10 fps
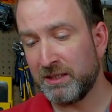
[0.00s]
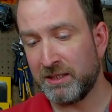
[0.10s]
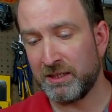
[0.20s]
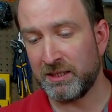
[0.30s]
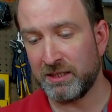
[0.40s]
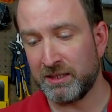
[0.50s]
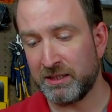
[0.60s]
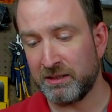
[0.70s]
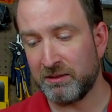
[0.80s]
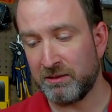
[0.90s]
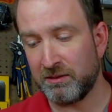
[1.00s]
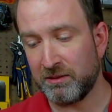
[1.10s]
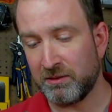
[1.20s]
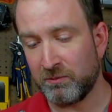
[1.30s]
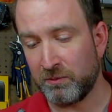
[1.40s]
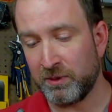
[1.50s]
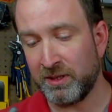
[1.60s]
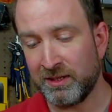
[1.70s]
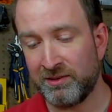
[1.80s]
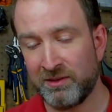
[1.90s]
really
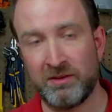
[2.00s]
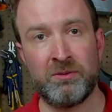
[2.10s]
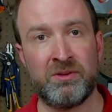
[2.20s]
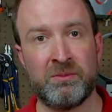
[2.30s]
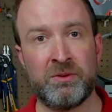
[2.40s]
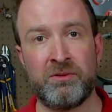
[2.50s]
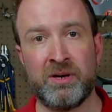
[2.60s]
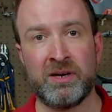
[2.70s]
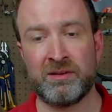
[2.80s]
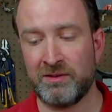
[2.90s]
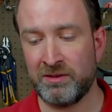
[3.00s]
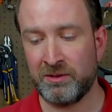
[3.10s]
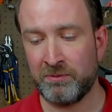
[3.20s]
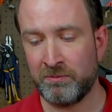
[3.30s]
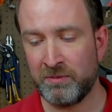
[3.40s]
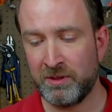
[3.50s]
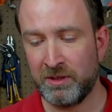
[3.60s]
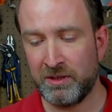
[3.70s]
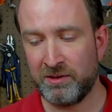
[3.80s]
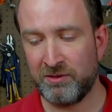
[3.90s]
listening to some of the tracks,
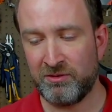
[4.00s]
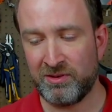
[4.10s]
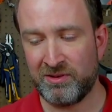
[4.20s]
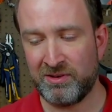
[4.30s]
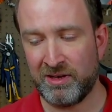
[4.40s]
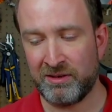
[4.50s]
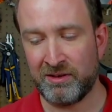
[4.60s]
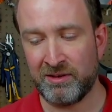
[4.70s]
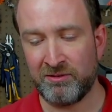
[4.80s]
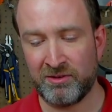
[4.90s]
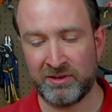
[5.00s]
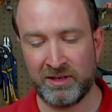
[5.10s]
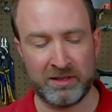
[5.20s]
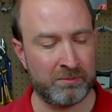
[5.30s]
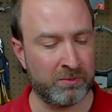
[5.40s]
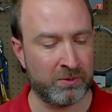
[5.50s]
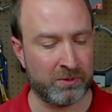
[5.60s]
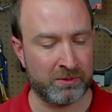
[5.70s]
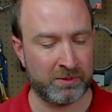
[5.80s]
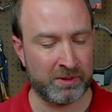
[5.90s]
this just sounded just slightly
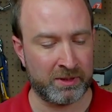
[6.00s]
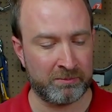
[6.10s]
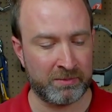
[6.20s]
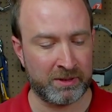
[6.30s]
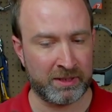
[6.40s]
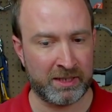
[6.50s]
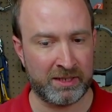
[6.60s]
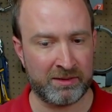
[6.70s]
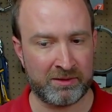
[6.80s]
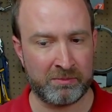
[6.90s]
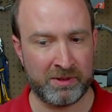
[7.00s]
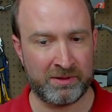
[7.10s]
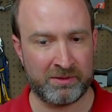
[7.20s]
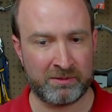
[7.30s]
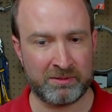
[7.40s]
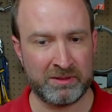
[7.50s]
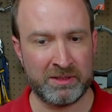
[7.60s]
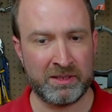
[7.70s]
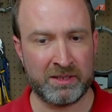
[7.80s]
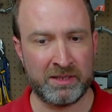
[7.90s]
more like, I guess, compressed or
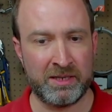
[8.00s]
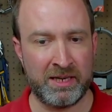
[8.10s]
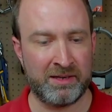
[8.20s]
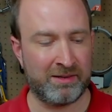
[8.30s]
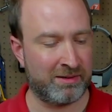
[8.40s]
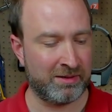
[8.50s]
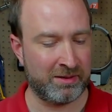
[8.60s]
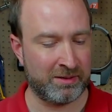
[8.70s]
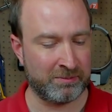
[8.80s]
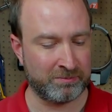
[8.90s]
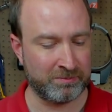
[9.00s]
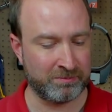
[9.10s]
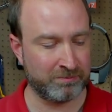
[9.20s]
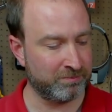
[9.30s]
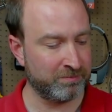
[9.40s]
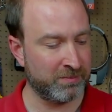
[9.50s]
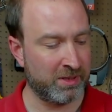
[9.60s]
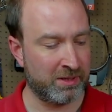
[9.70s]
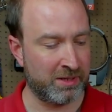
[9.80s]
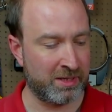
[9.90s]
condensed
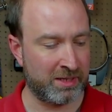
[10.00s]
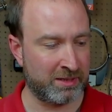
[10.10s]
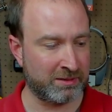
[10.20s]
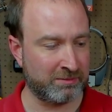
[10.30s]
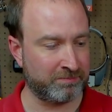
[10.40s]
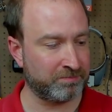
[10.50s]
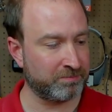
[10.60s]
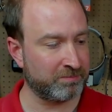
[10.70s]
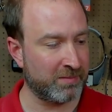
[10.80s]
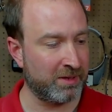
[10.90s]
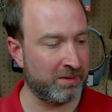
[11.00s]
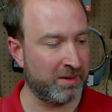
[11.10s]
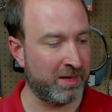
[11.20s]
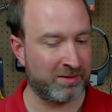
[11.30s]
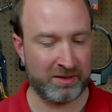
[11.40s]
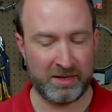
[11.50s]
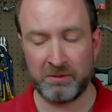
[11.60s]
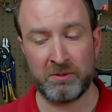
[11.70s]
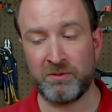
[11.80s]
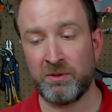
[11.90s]
than this, and I
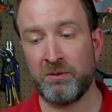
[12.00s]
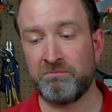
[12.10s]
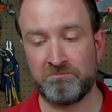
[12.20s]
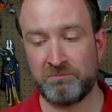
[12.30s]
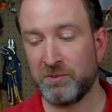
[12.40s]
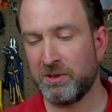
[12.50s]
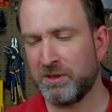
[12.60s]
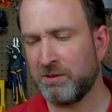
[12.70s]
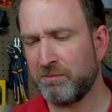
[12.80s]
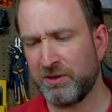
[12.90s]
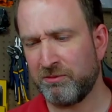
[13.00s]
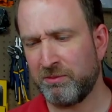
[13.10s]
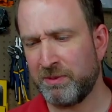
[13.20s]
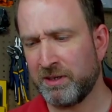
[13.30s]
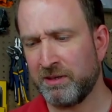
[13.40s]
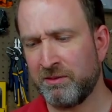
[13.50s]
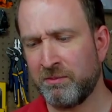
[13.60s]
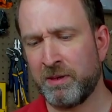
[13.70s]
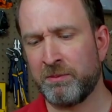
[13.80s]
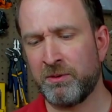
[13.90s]
don't even know if compressed would be kind of the
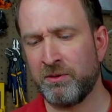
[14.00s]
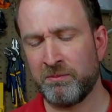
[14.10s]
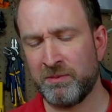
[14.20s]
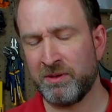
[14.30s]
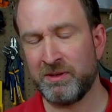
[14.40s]
proper term.